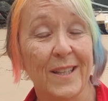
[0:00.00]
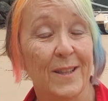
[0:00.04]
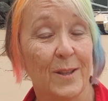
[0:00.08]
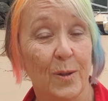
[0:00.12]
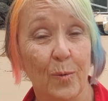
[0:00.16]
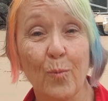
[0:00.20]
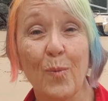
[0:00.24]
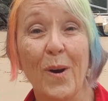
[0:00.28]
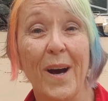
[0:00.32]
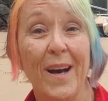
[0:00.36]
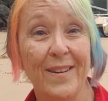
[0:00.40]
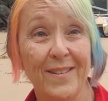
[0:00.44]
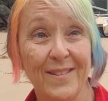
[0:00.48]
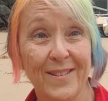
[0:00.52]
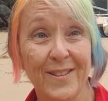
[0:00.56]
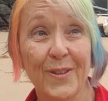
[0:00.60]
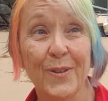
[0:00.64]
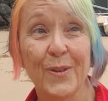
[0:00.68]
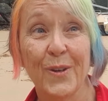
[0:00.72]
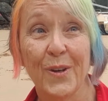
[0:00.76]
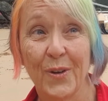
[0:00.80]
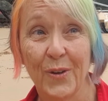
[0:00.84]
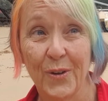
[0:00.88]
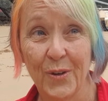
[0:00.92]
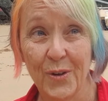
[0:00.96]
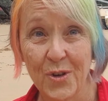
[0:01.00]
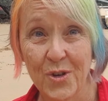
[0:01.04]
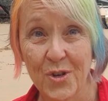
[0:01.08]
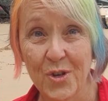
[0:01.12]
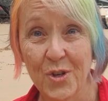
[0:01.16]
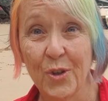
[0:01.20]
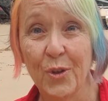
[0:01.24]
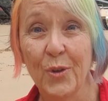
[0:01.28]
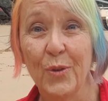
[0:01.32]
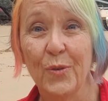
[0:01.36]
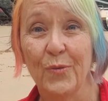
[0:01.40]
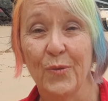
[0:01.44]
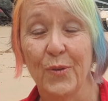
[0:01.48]
the one who cursed
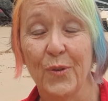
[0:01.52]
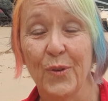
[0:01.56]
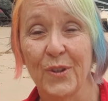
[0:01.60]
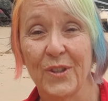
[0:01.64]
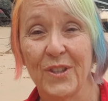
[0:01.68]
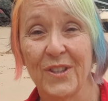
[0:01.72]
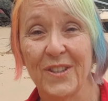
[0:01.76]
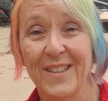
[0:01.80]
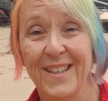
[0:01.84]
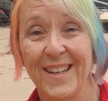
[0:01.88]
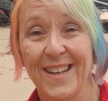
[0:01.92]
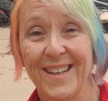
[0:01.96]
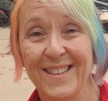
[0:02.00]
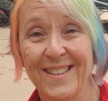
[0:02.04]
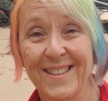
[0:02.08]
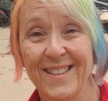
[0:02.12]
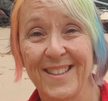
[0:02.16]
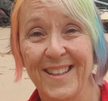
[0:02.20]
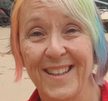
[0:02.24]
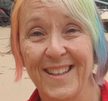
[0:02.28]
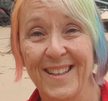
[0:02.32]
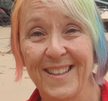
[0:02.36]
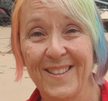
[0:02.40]
you, Fortunate.